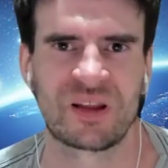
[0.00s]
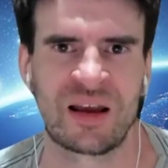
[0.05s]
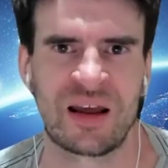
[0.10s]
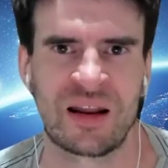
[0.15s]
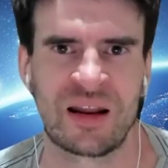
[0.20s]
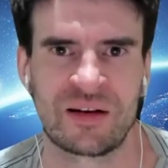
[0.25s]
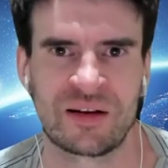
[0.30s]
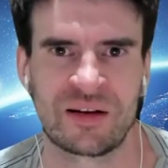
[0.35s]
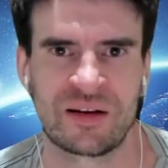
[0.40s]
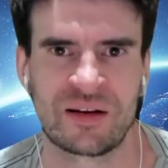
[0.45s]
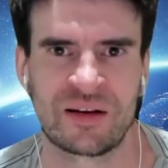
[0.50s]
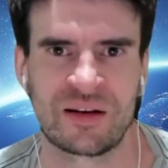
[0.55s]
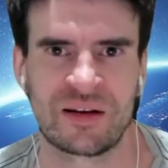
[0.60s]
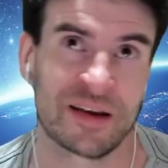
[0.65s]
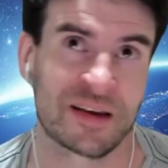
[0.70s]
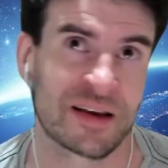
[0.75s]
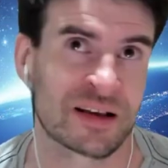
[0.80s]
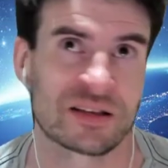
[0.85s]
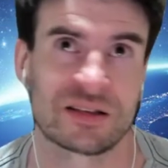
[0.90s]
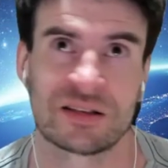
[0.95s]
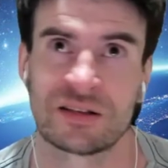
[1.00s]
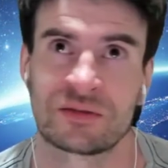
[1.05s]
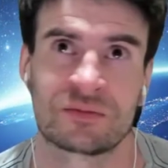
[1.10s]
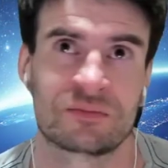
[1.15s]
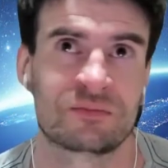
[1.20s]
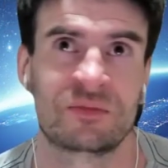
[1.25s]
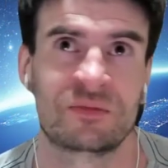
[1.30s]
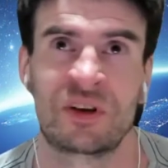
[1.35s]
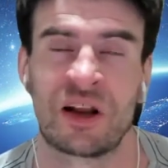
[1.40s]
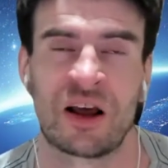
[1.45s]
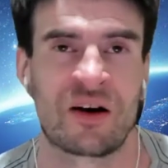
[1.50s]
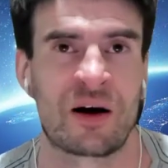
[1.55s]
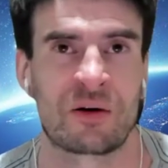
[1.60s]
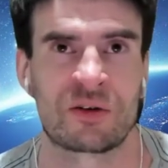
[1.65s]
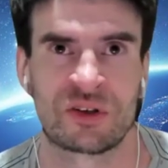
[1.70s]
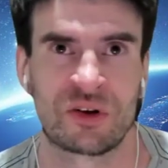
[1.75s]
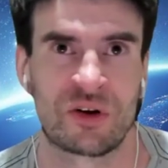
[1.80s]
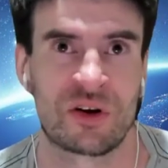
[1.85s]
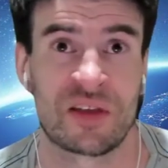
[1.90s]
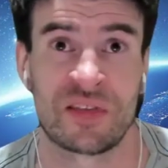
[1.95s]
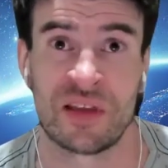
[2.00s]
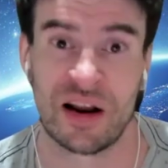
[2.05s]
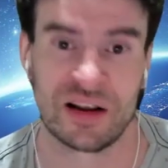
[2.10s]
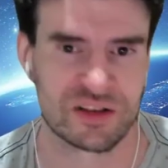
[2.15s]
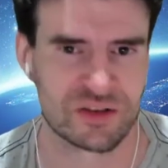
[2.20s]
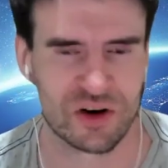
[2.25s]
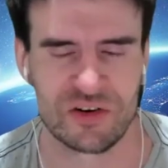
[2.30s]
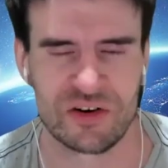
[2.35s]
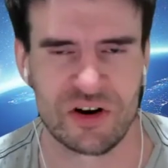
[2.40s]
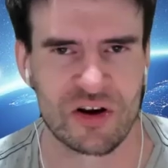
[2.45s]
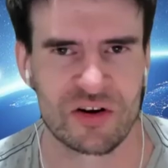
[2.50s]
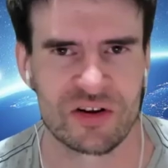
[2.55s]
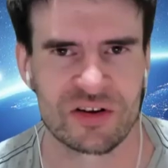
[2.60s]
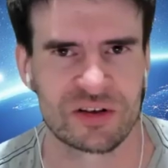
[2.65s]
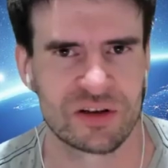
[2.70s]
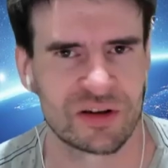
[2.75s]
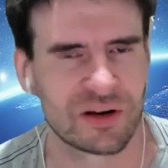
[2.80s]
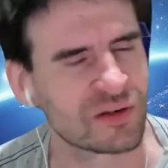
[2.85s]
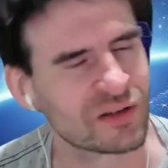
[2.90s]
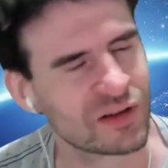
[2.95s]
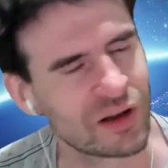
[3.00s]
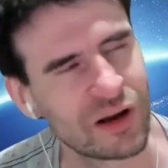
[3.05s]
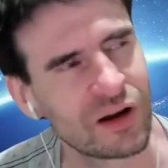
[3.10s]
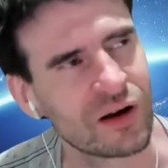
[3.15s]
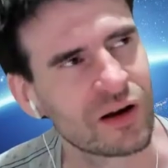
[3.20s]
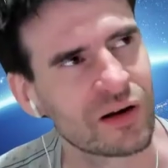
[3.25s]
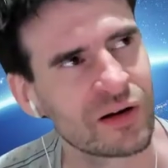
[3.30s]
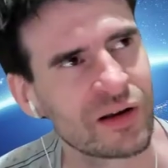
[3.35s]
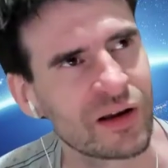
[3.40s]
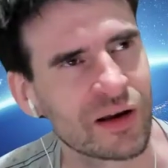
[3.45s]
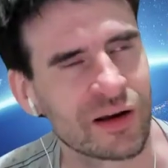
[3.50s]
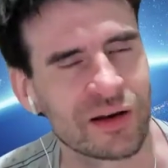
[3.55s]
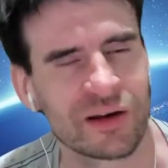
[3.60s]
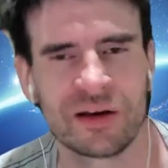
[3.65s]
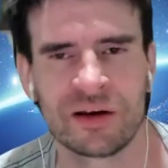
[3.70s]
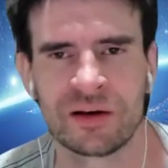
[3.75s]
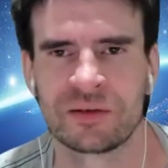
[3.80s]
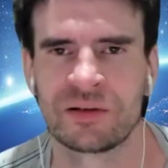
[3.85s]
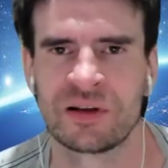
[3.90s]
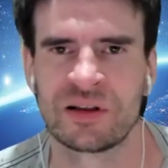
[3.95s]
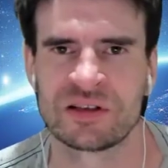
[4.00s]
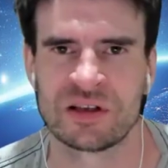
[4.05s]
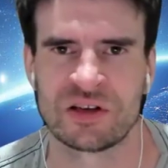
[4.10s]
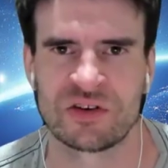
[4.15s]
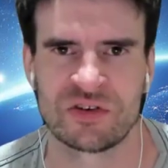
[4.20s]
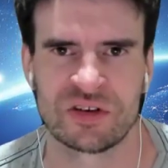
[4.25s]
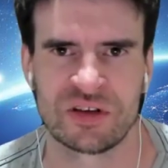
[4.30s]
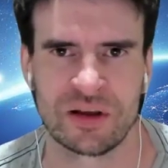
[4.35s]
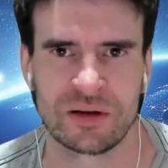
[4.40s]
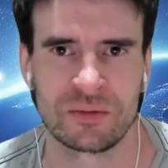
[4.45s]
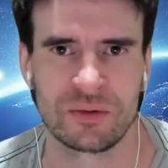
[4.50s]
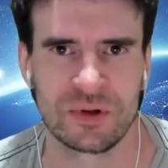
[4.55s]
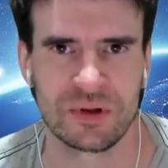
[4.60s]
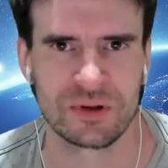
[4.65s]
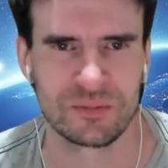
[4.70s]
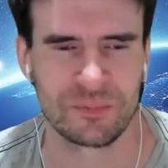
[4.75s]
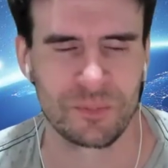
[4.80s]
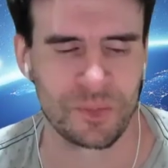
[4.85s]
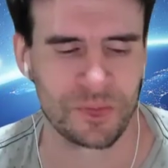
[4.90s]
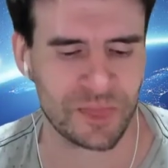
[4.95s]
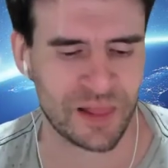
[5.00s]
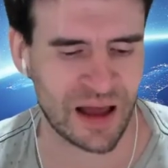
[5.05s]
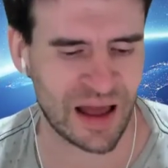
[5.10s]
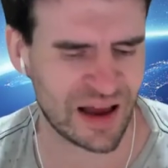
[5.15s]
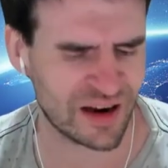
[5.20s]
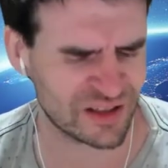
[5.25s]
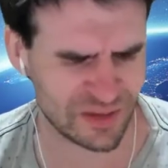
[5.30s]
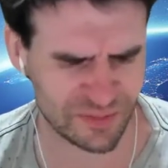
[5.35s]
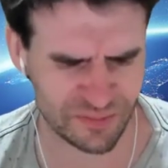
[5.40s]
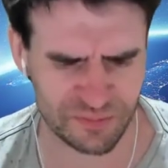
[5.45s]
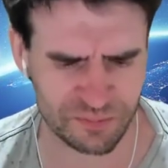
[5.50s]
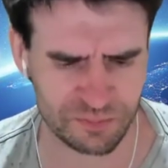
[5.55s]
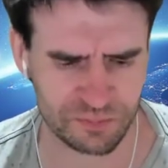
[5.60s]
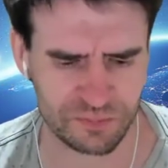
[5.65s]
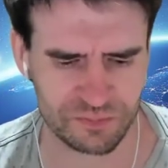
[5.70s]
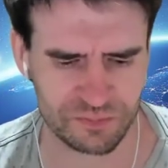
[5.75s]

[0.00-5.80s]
And I guess, I was doing it and I sort of noticed it and I was like, oh, okay, yeah, that's interesting. I had some